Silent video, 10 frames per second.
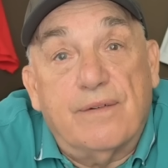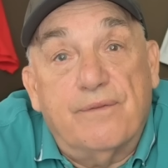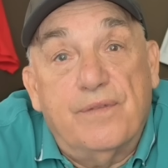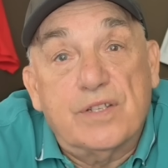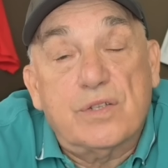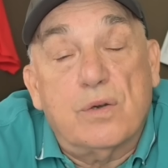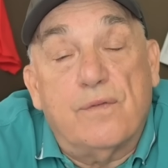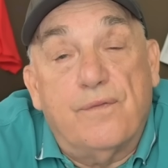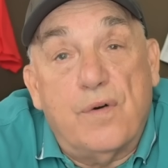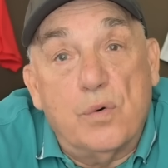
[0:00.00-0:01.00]
a physical
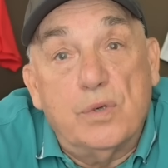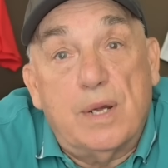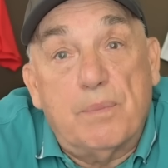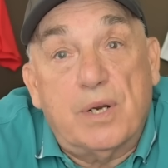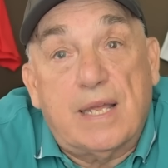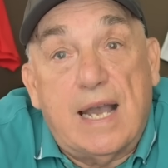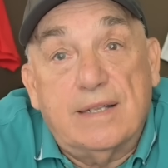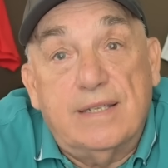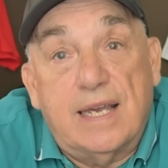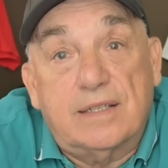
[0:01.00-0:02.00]
phone number to
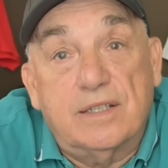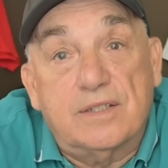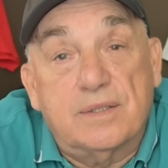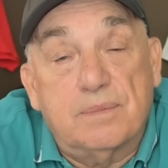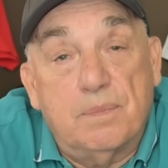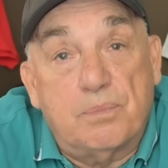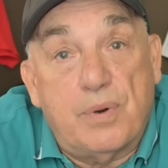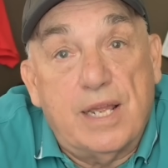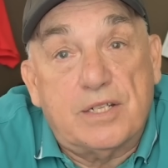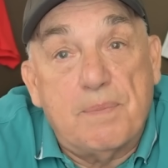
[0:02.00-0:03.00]
contact this
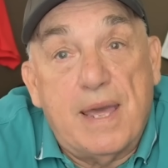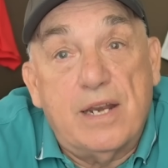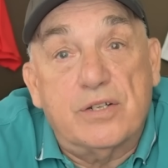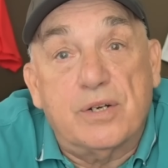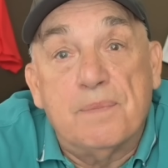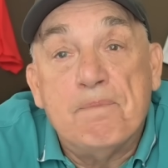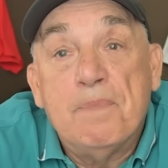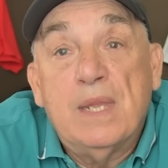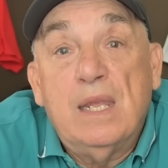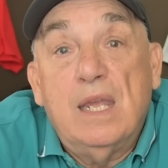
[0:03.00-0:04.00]
branch manager.
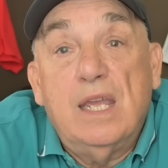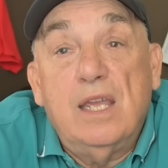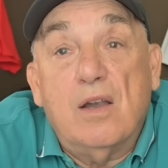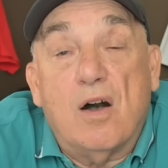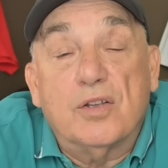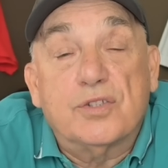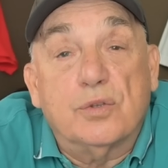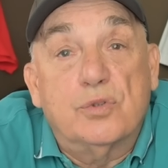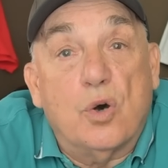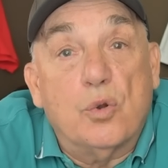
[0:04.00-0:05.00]
He
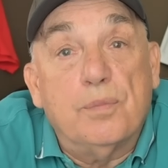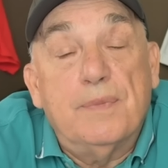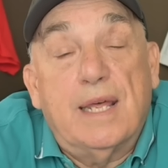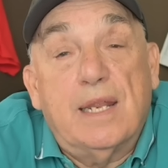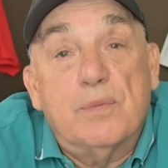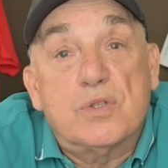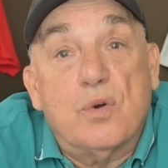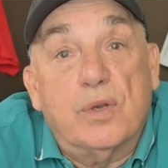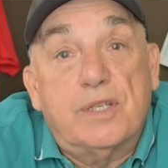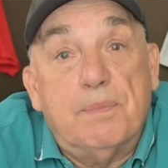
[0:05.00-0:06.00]
also told him that he was
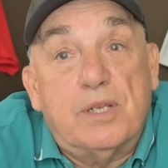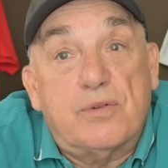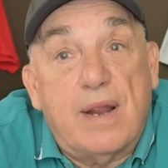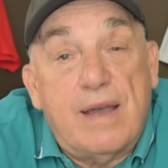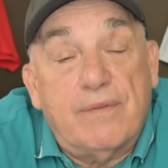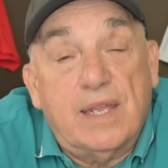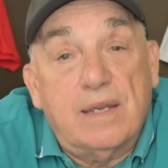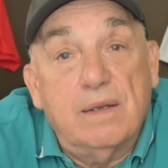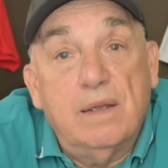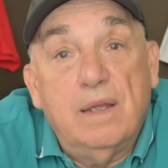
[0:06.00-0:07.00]
going to be
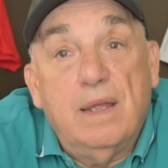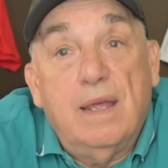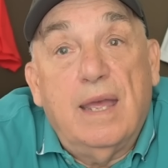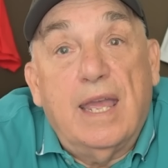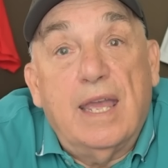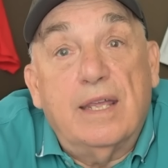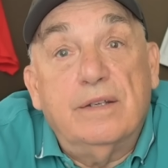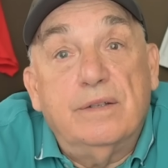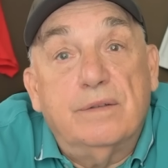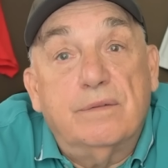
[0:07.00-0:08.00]
traveling
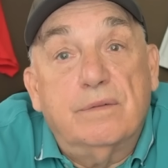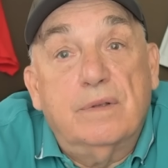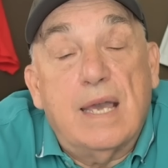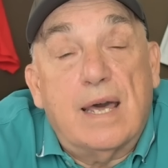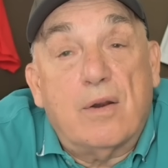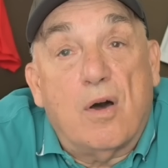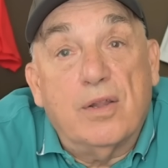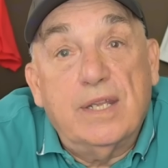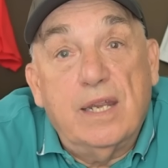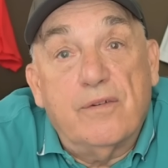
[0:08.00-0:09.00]
and got
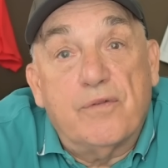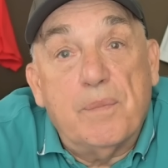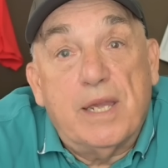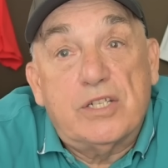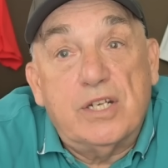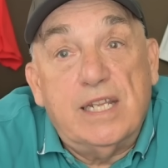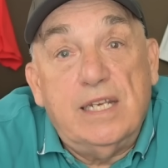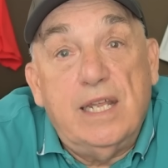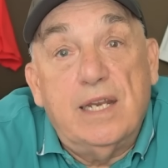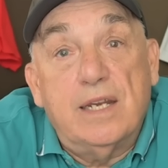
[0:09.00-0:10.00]
all the information he
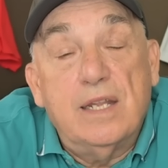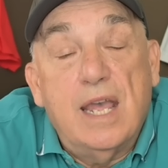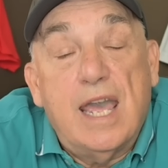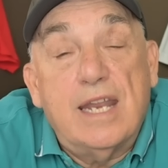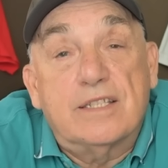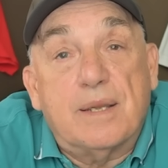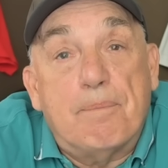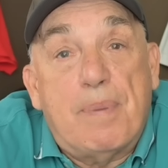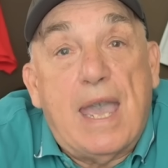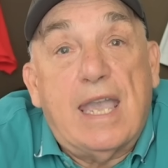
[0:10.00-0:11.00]
needed. And it's a
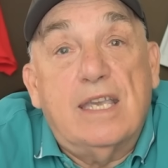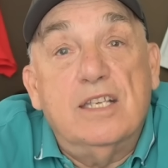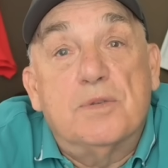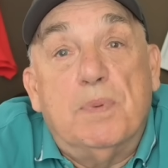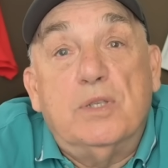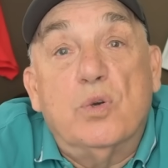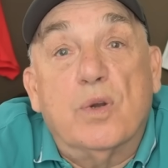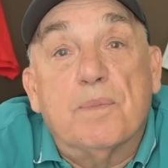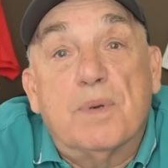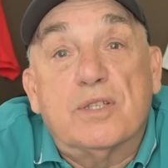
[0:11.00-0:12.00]
bank he's been
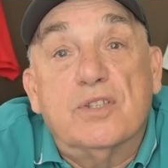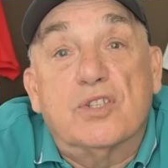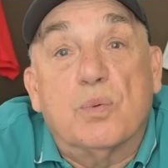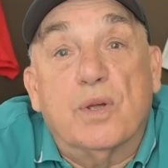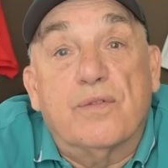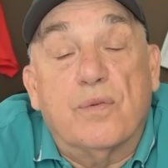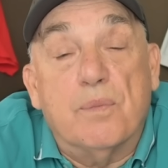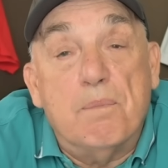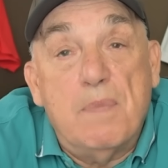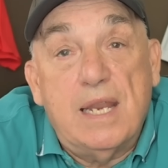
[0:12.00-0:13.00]
doing business with for
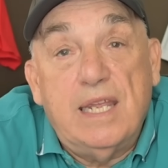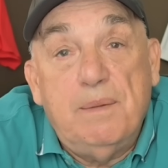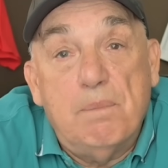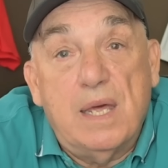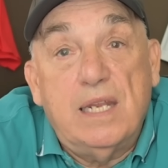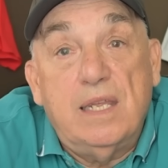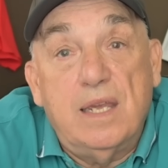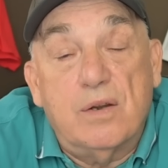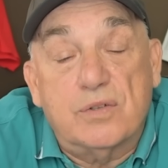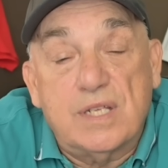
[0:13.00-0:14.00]
many, many
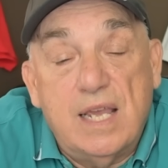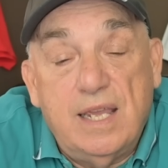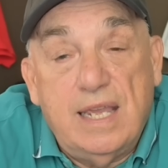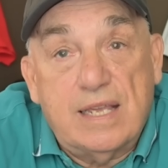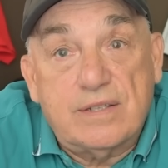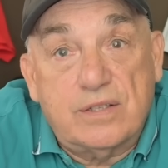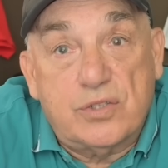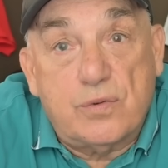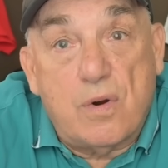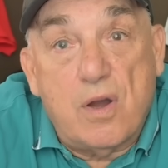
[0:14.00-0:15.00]
years. He has a
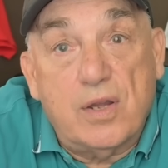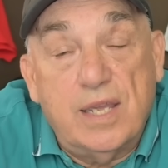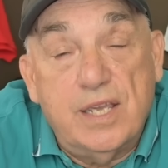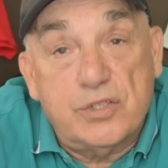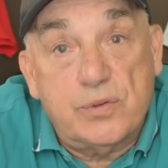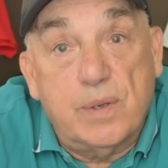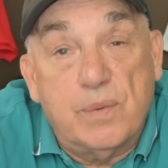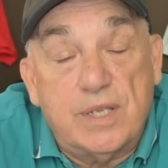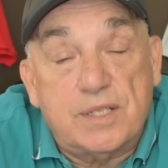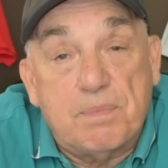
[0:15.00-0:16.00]
strong history
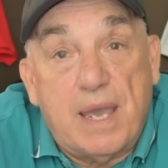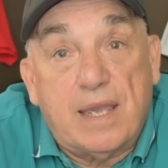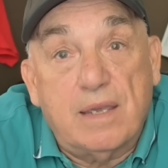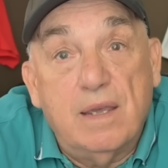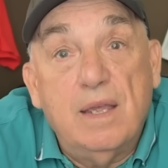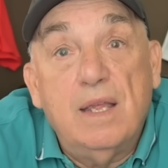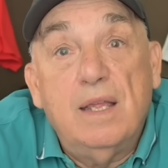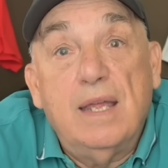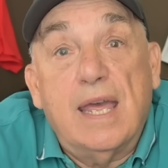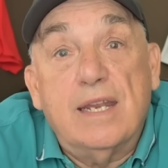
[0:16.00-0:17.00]
with this bank,
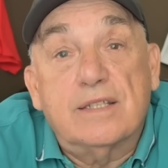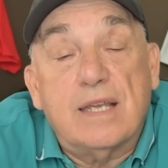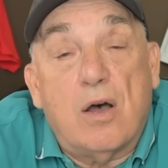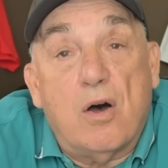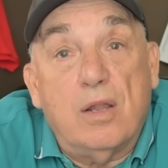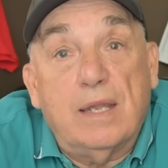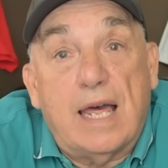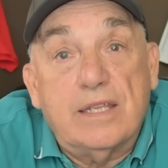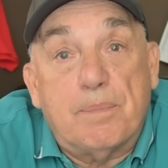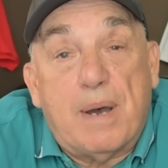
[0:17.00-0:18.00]
and it's all
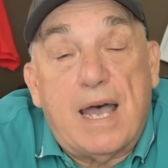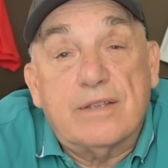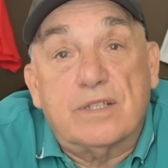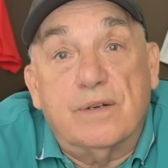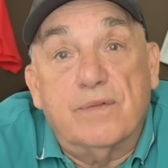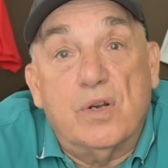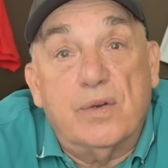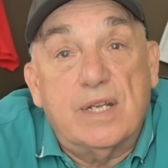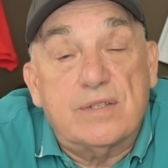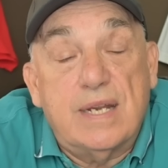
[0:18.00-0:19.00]
on the positive.
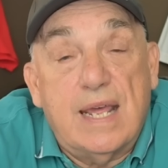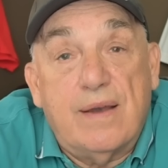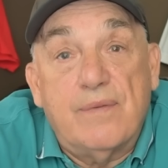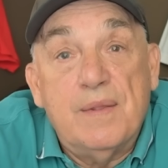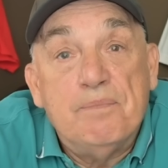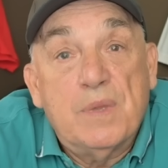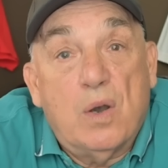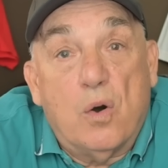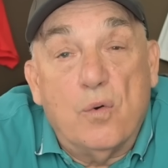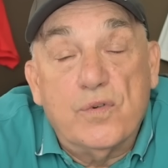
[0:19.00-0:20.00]
He doesn't have
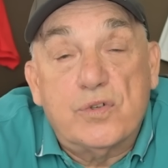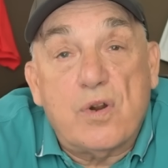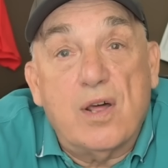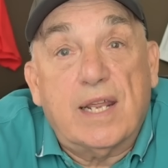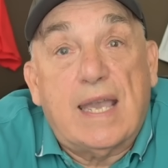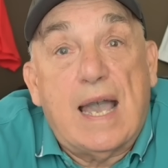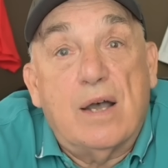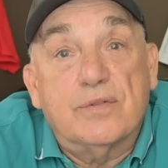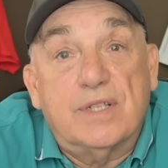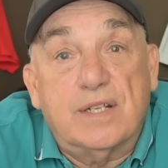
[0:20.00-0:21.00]
overdrawn
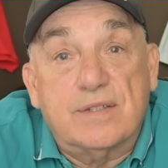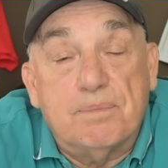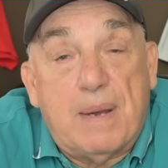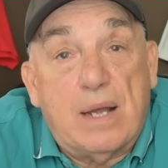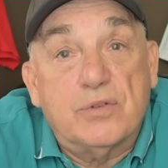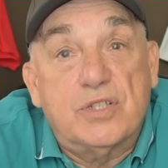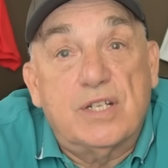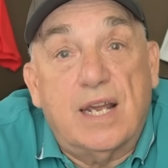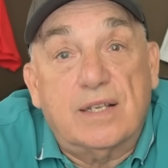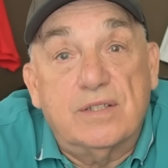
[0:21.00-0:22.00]
accounts. He doesn't bounce
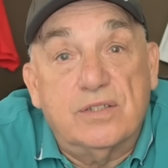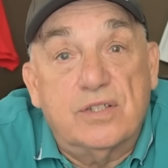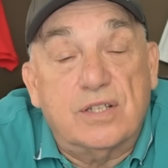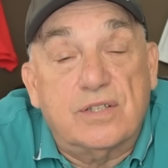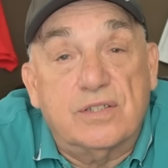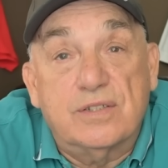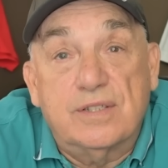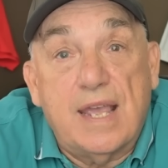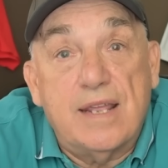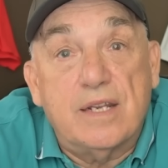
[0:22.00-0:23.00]
checks. He's just a
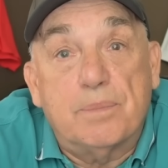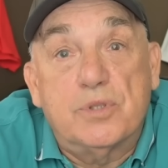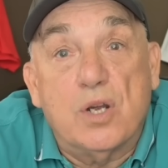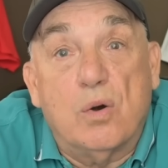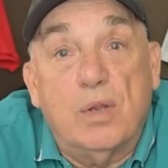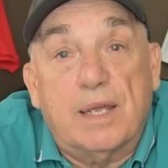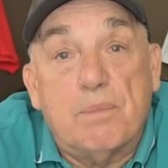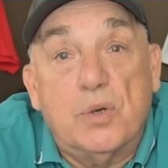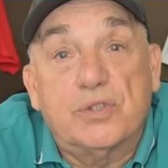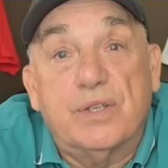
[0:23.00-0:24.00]
stand-up Joe like
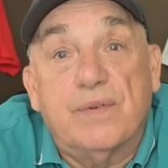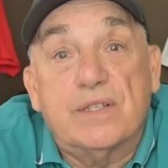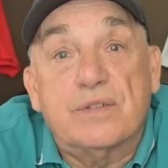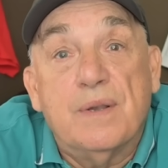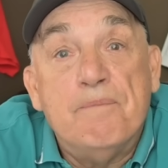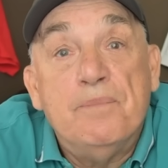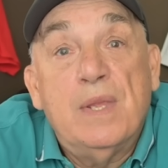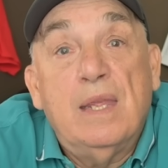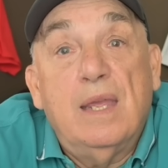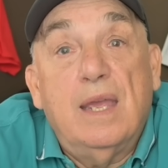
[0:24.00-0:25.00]
most of us,
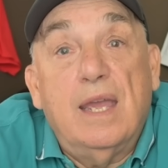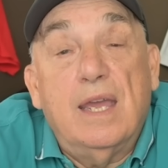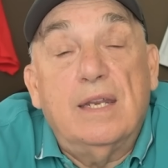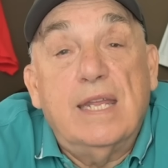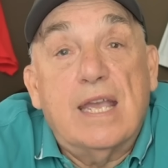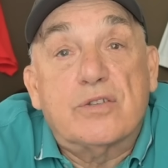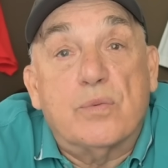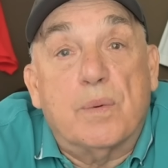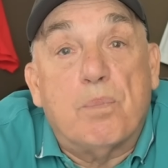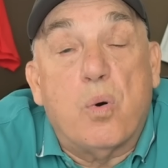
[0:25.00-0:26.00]
and he has a
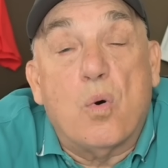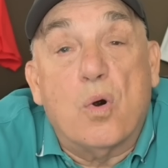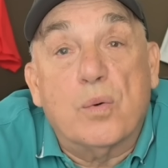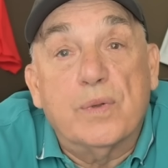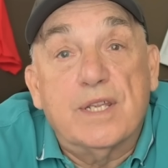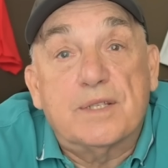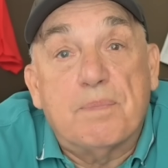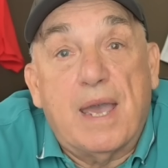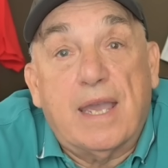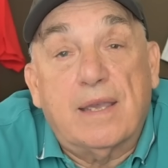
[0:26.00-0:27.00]
rapport with this
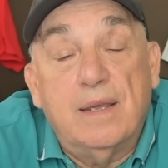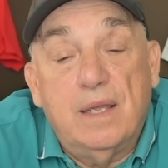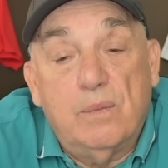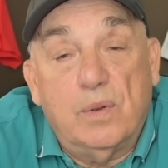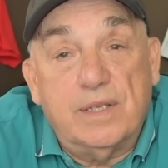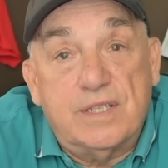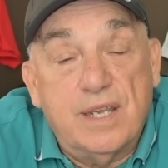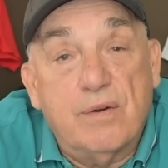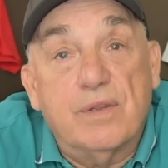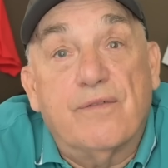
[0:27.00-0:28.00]
bank. Well, he's
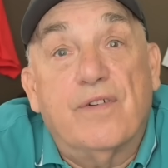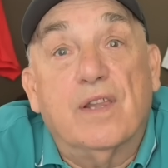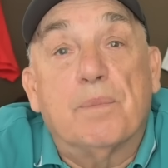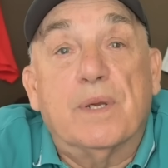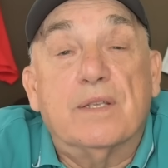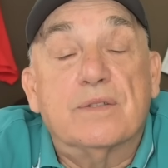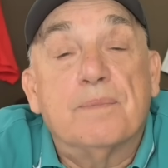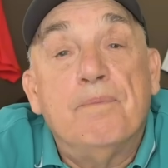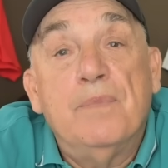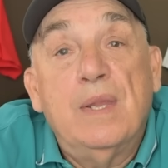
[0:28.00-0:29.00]
here in the
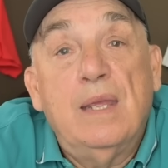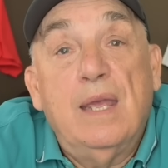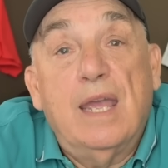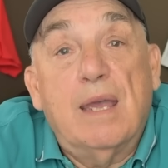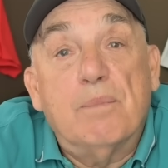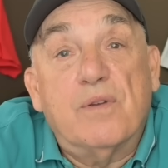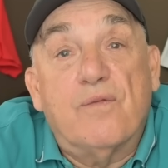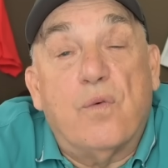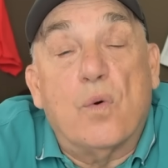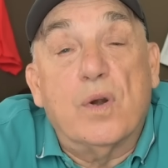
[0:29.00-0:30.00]
Philippines, and
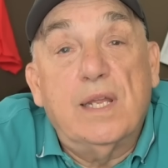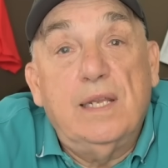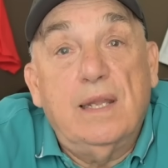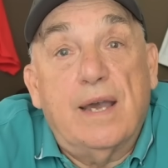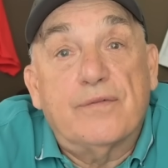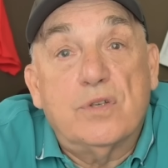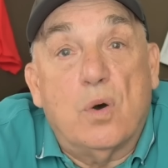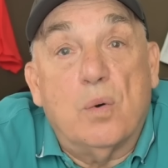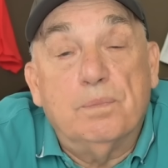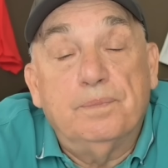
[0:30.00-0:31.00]
before he left
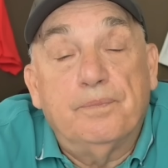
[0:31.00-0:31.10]
home,